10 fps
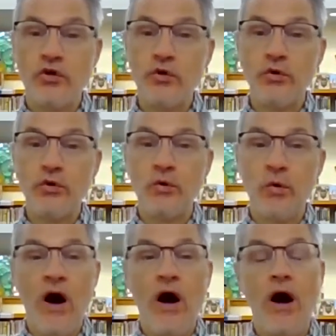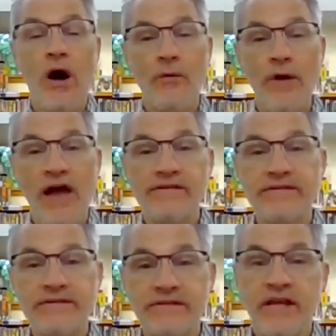Q, R,
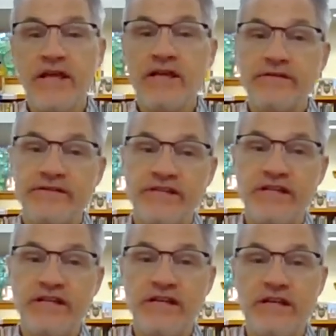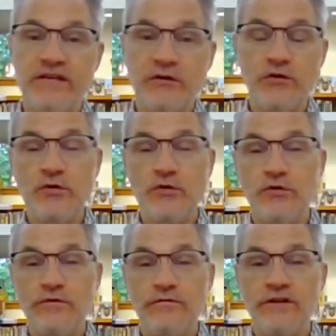S, T,
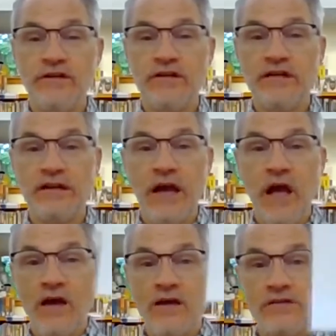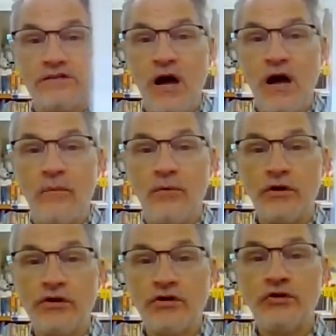U, V,
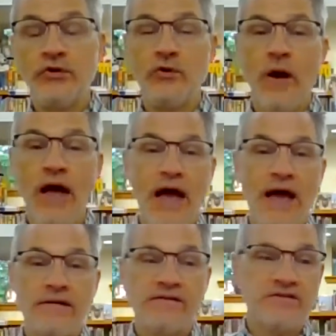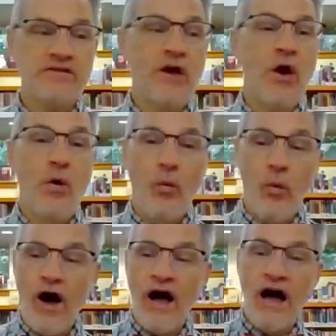W, X,
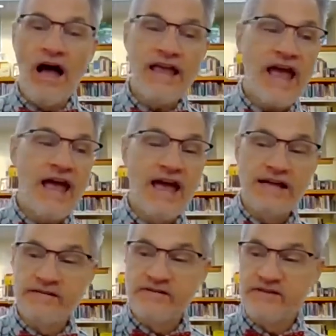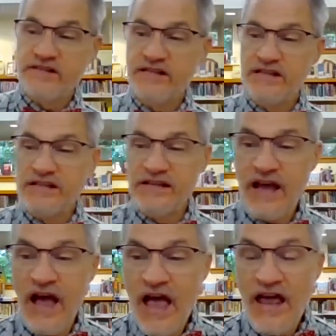Y, and
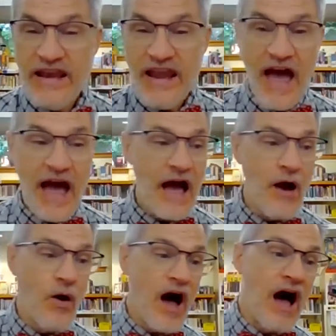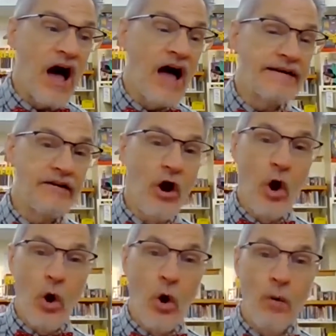Z. Now I
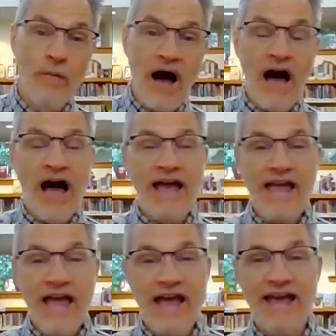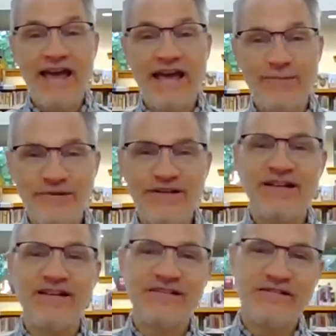know my
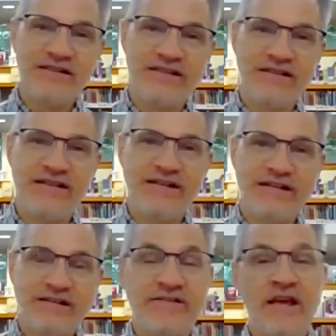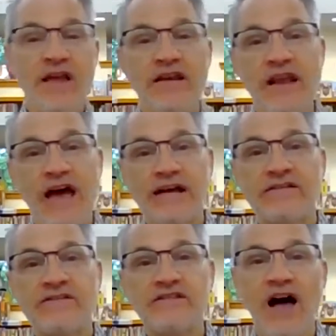ABCs.
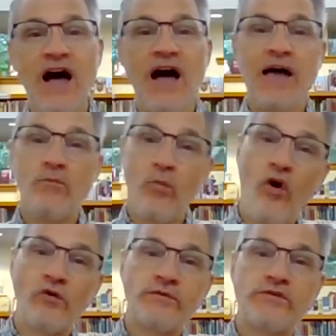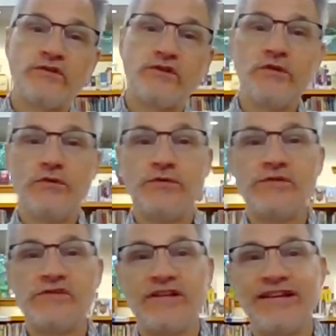Next time, won't you
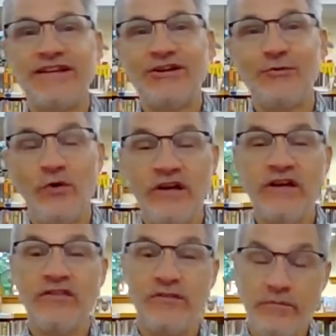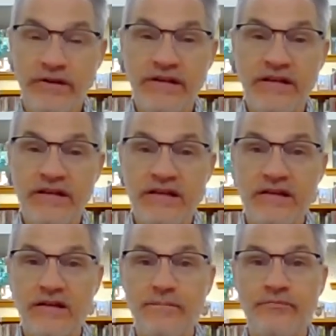sing with
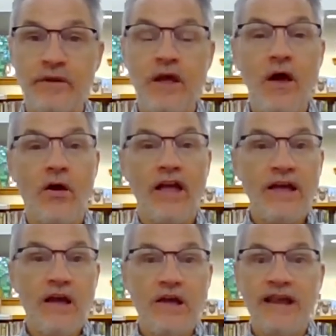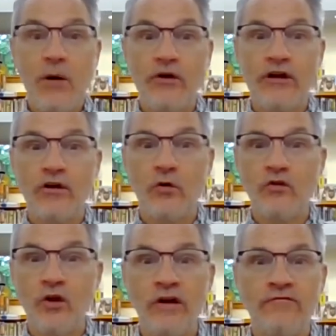me? Okay, now we're going to go
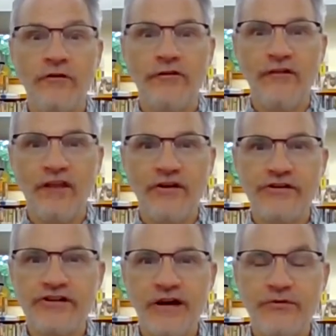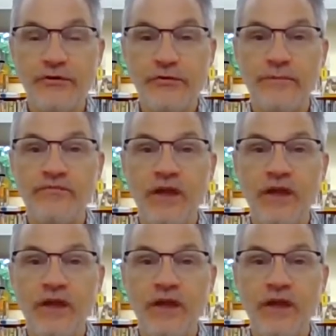look for the letter W.